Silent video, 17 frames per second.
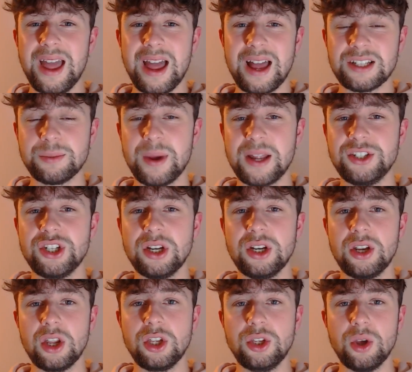As I
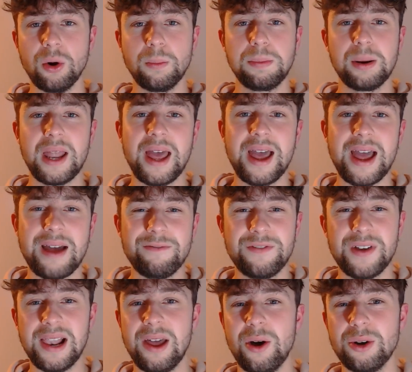mentioned, young player,
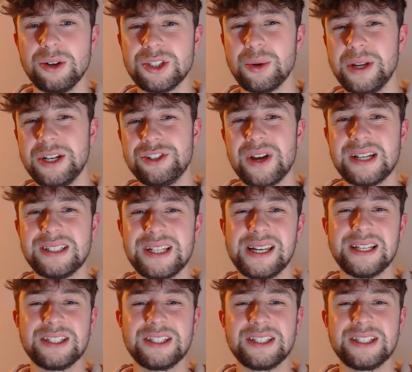Villa also interested.